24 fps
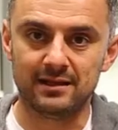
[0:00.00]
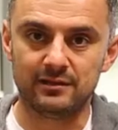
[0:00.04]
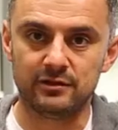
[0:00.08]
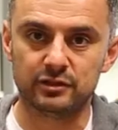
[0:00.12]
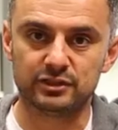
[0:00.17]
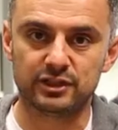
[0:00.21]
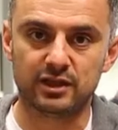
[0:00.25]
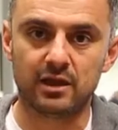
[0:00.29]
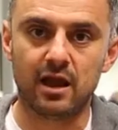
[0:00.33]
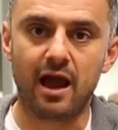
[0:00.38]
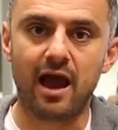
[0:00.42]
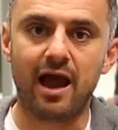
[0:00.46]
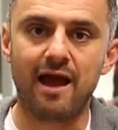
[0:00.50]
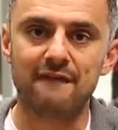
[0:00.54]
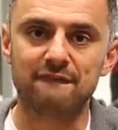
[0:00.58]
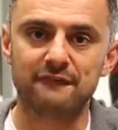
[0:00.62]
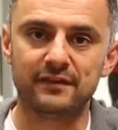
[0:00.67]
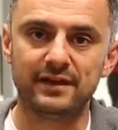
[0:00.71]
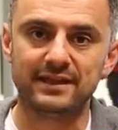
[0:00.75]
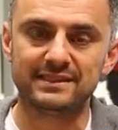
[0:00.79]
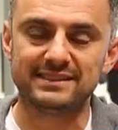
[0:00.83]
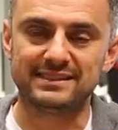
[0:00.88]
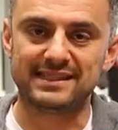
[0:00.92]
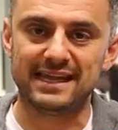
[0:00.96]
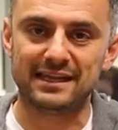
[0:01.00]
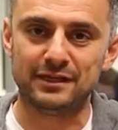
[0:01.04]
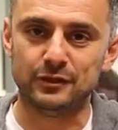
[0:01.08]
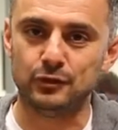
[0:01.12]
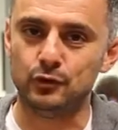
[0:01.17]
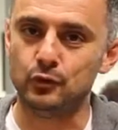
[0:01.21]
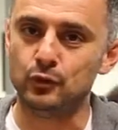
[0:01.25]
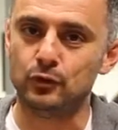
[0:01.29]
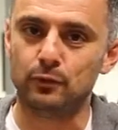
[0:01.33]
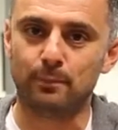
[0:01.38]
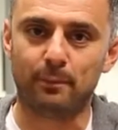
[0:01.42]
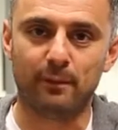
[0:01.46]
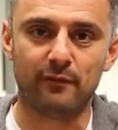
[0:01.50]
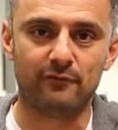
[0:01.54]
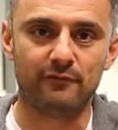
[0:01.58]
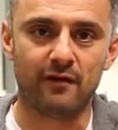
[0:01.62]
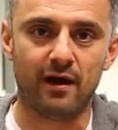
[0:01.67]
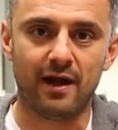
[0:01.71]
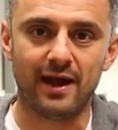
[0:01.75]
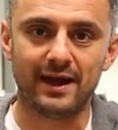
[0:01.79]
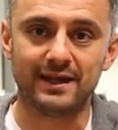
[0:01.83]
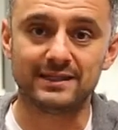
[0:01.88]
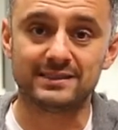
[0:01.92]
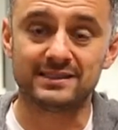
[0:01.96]
There's a confidence that youth
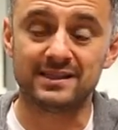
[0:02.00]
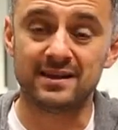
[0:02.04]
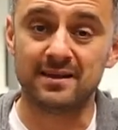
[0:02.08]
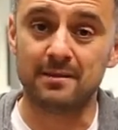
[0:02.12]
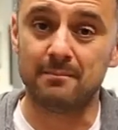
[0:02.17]
provides.